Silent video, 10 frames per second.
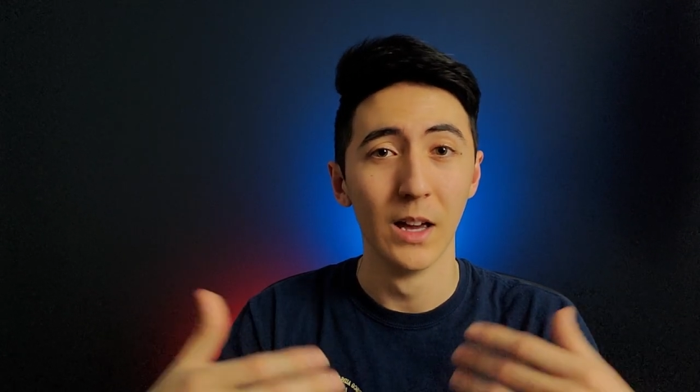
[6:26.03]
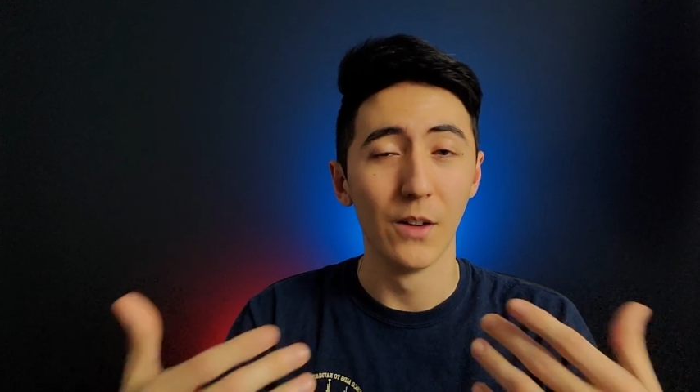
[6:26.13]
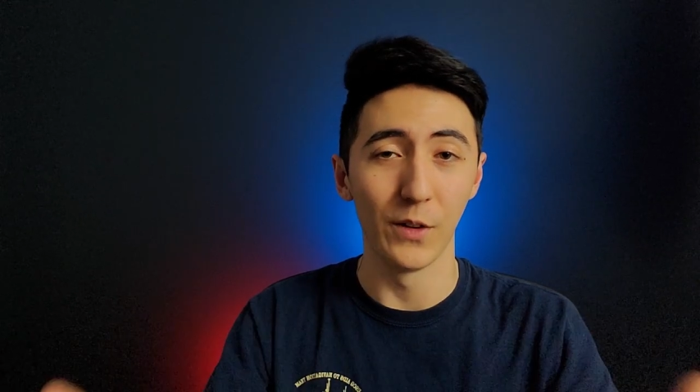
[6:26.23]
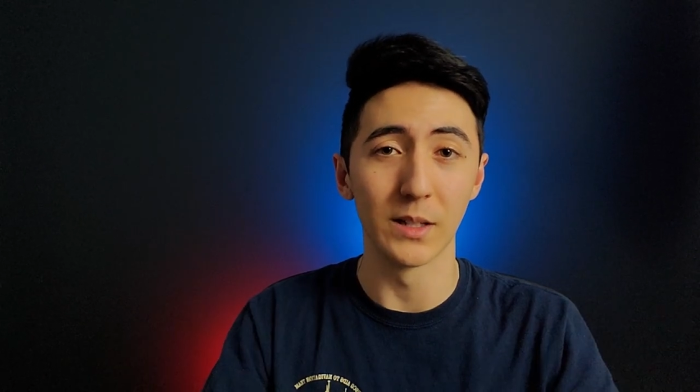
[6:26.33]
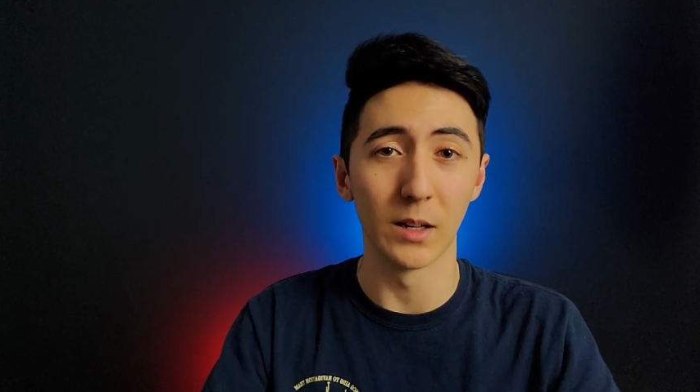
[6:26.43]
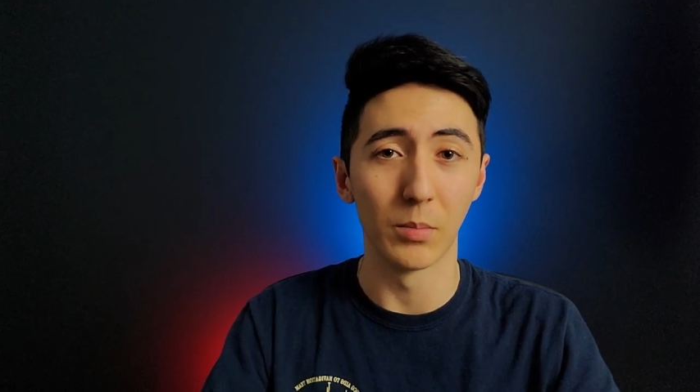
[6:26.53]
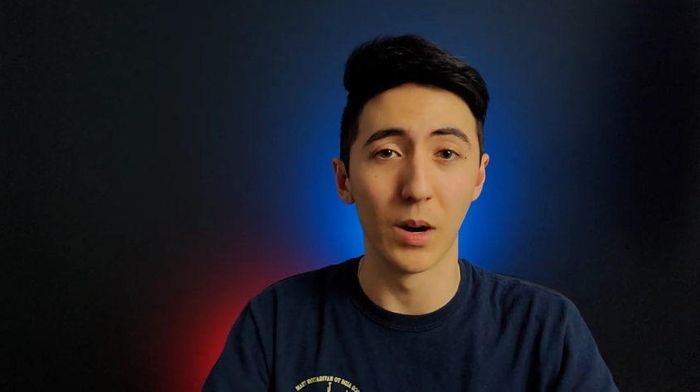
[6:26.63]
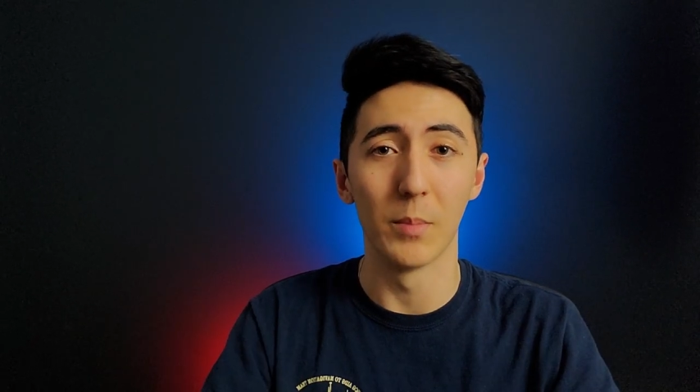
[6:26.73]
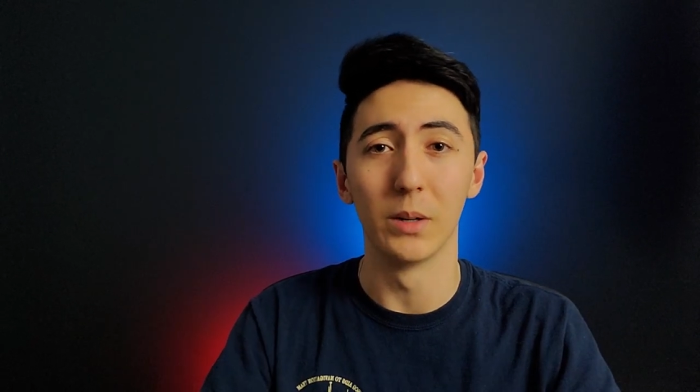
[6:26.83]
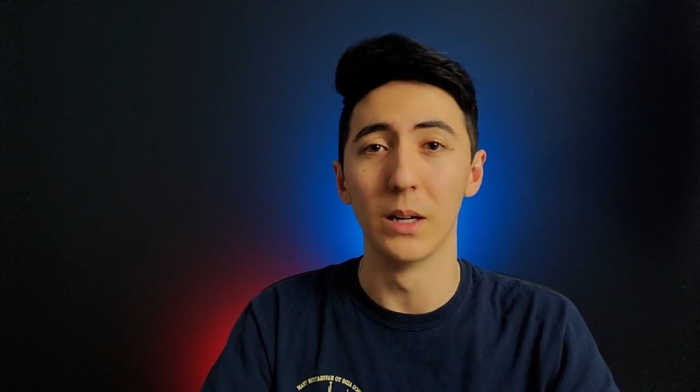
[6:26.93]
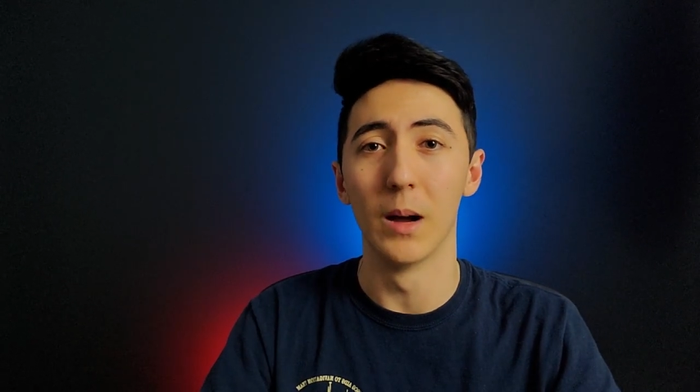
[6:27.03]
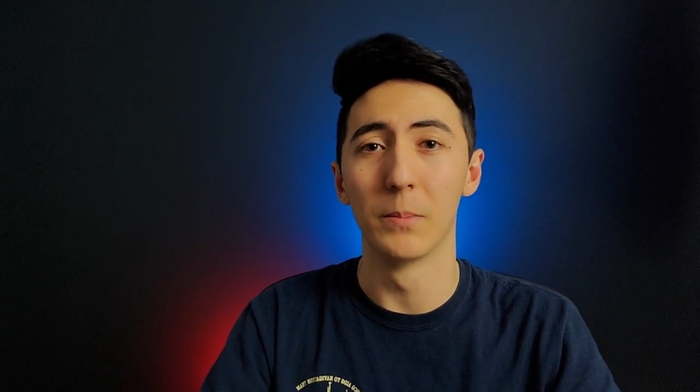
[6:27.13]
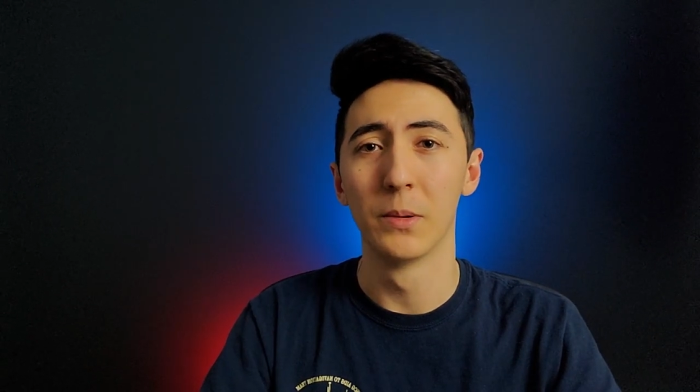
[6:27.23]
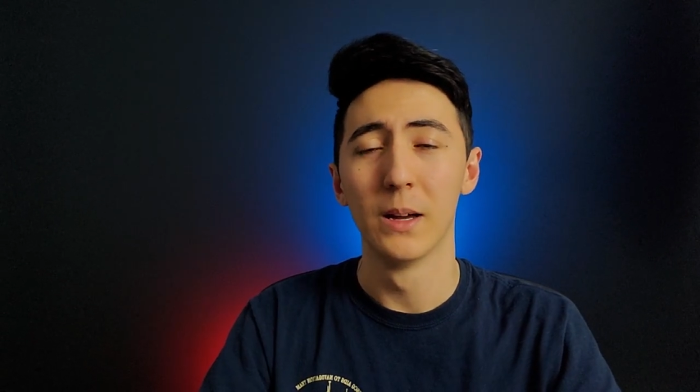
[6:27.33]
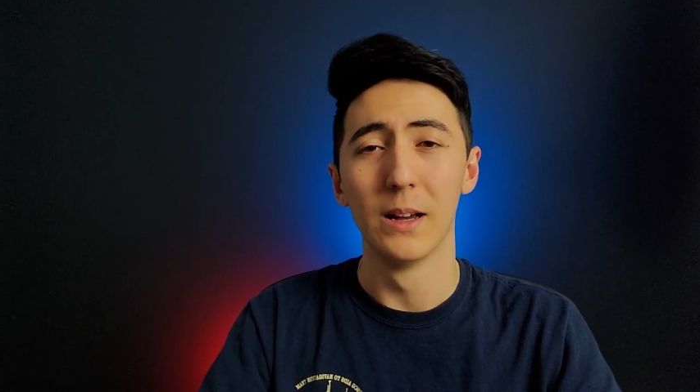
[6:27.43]
fixing a property
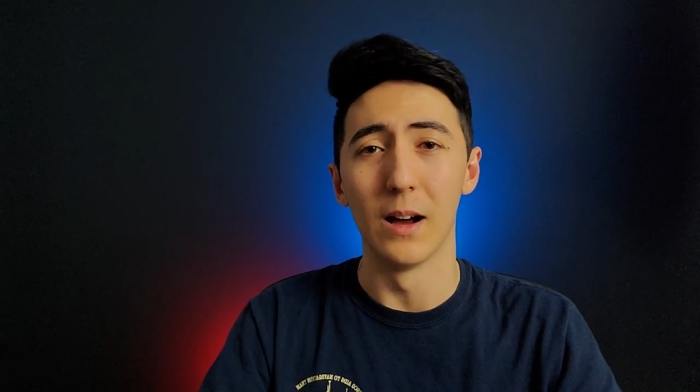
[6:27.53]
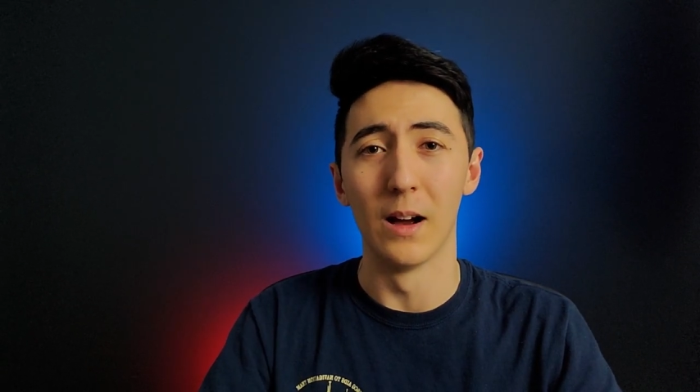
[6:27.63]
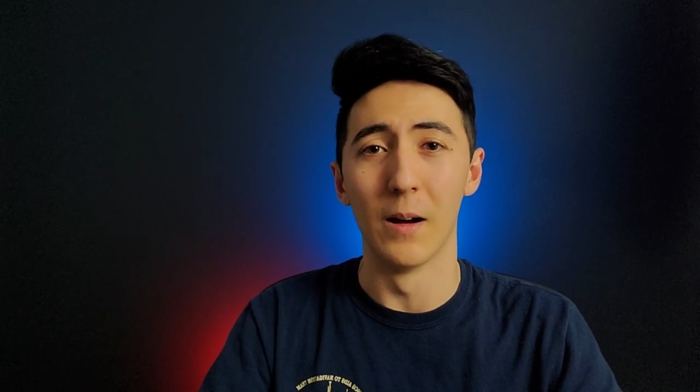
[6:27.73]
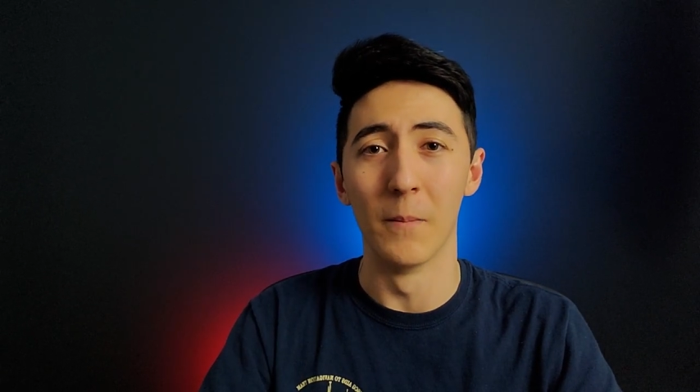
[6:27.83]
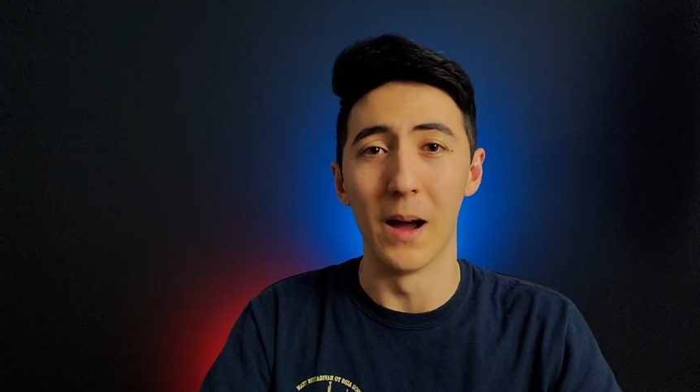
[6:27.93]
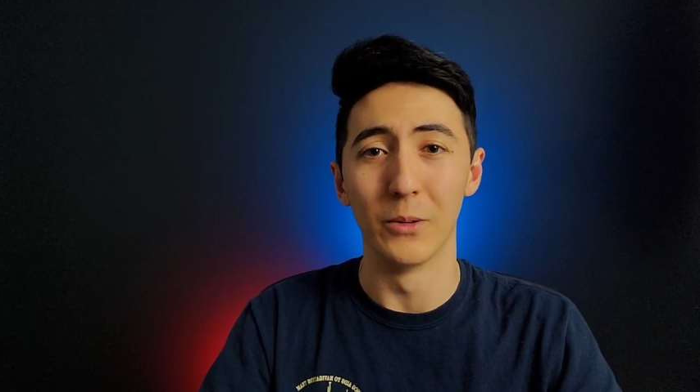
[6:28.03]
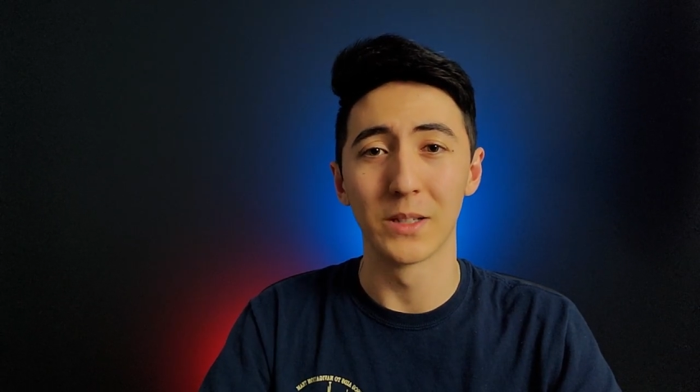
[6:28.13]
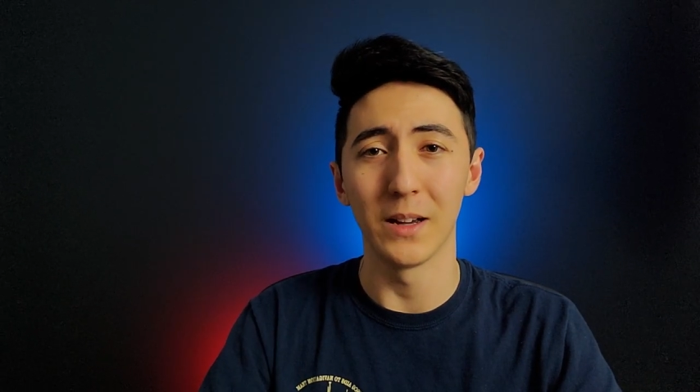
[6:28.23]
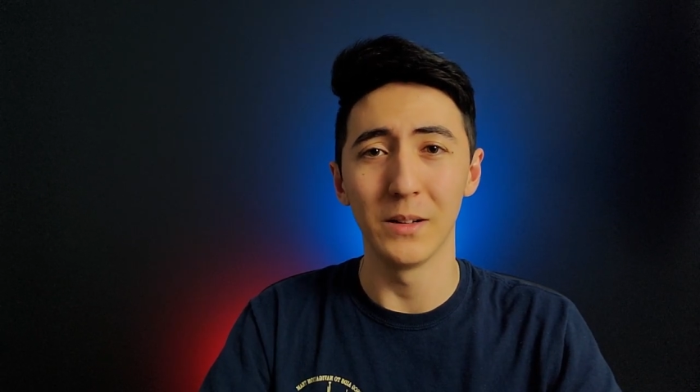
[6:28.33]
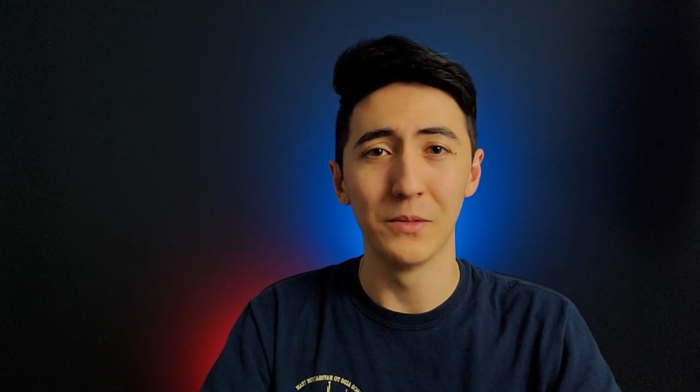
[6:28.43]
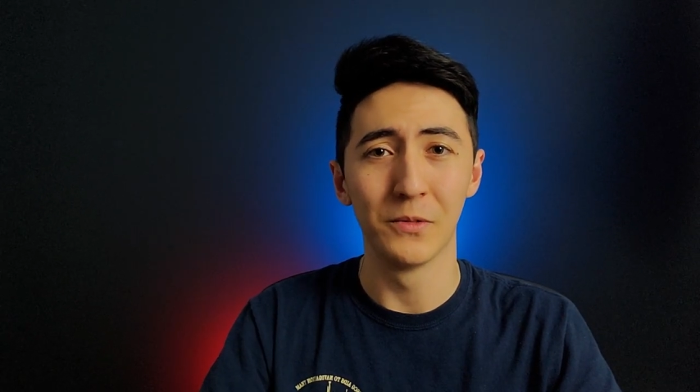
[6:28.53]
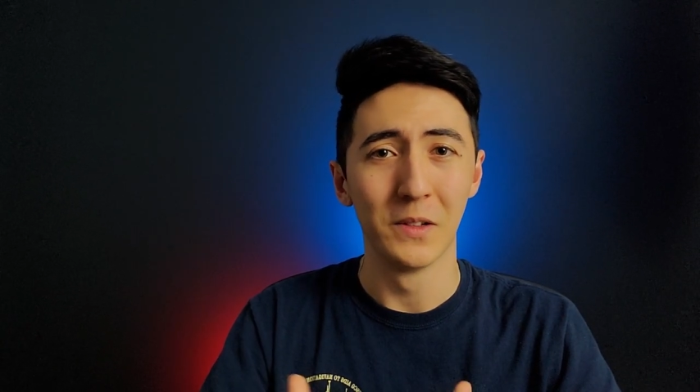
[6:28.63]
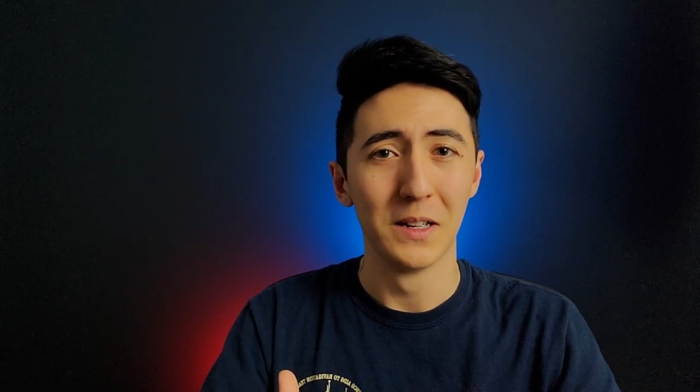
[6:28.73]
up, I was kind of,